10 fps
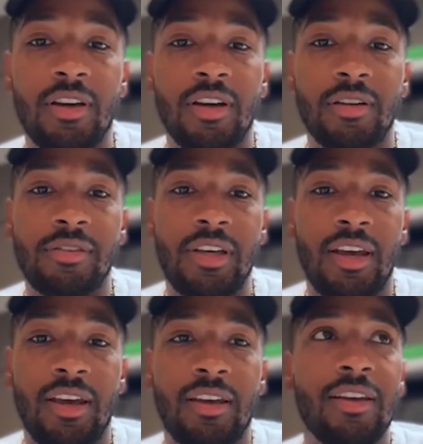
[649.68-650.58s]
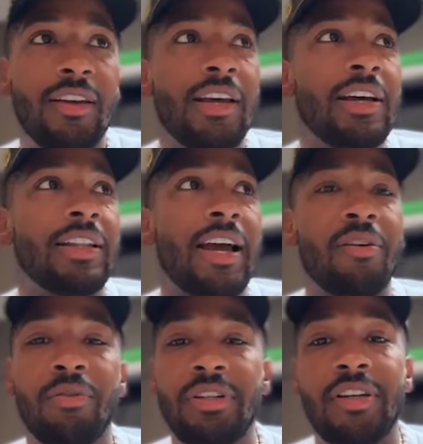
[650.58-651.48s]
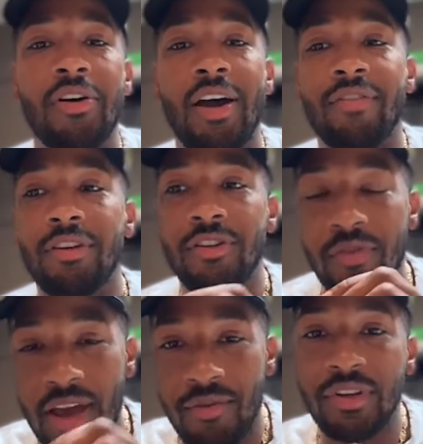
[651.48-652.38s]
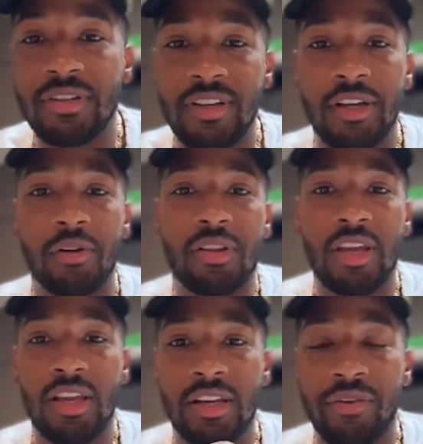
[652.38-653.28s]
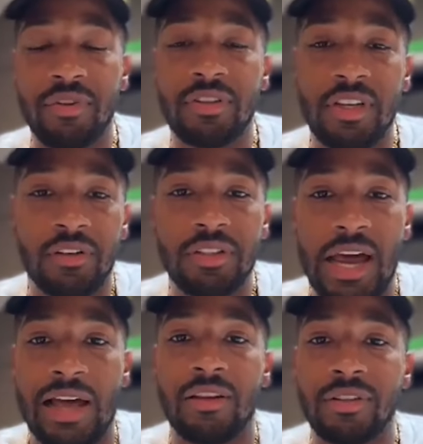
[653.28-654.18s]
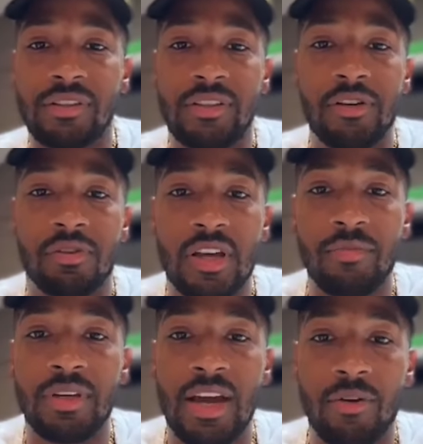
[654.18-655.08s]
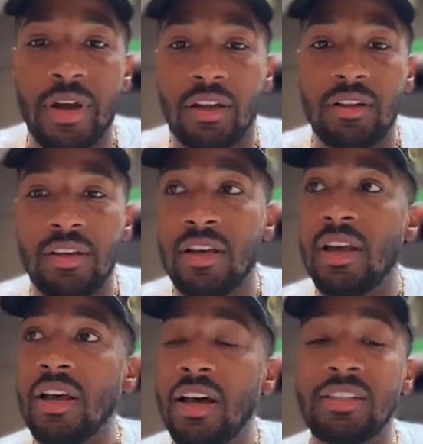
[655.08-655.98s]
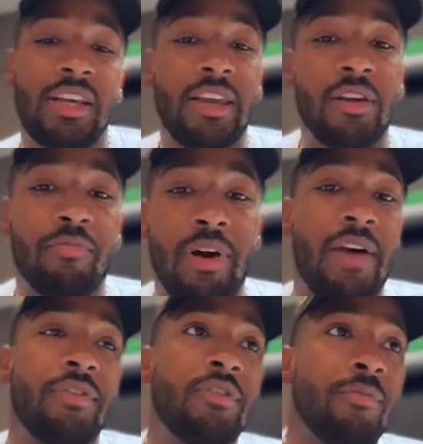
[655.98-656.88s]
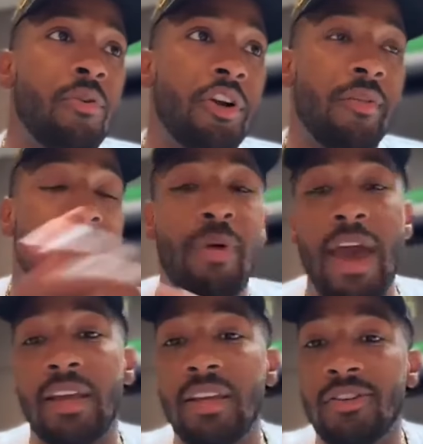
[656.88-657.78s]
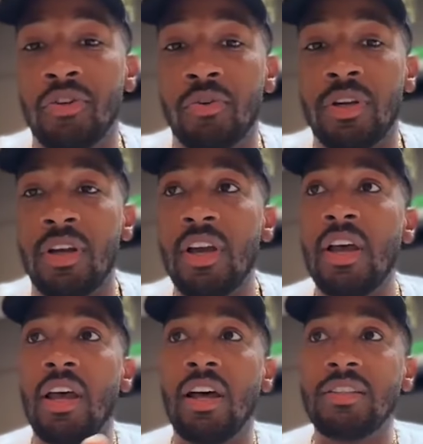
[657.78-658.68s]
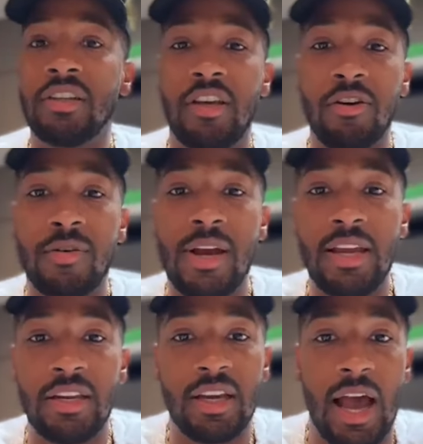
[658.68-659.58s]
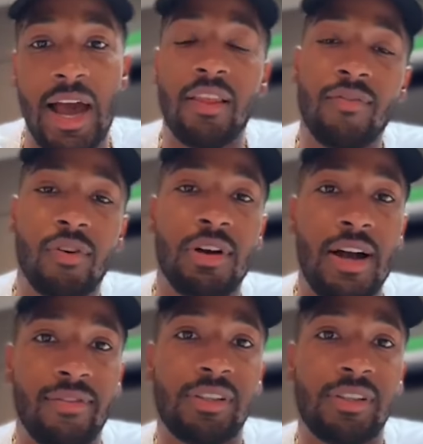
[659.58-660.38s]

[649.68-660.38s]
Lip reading: You know what I'm saying? Like, we still have to do every single thing, and every single dollar is still coming directly. Us taking profits and pouring it back into it. Us curating high-level